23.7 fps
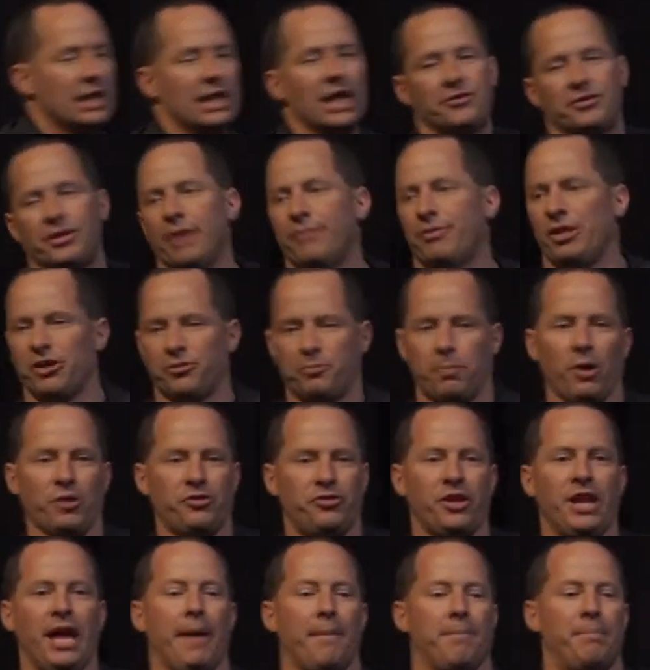Let's give this
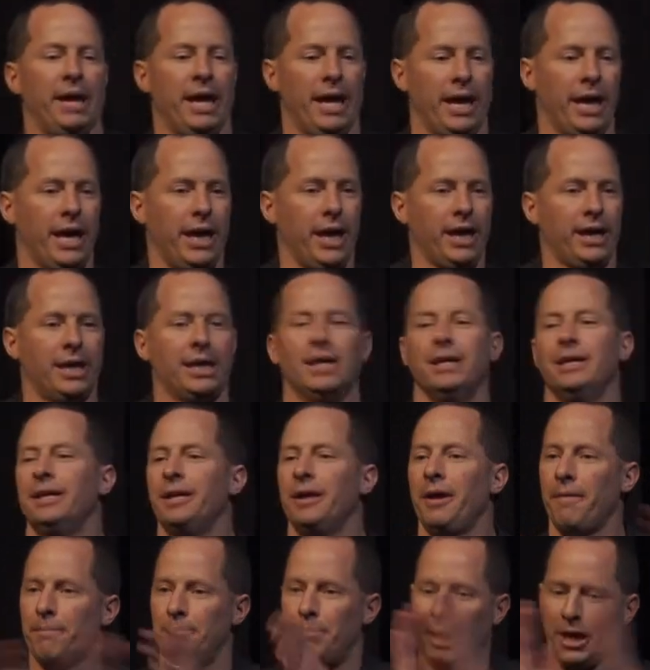person a big,
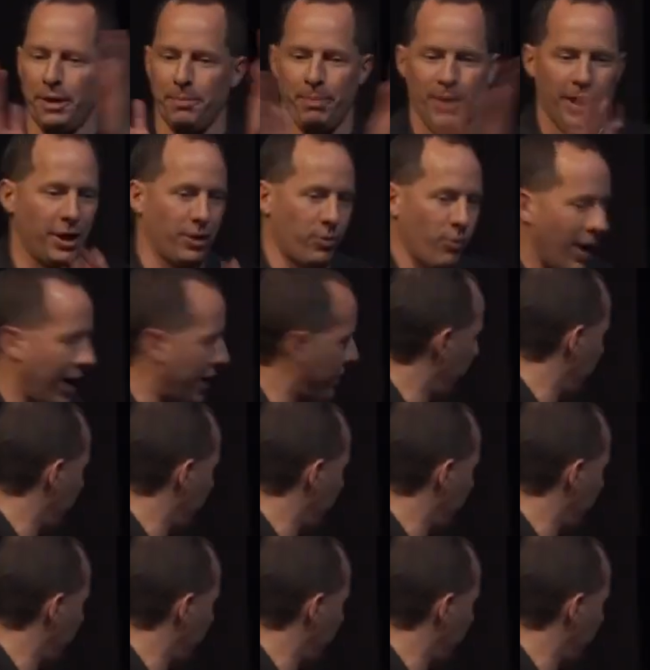big, big round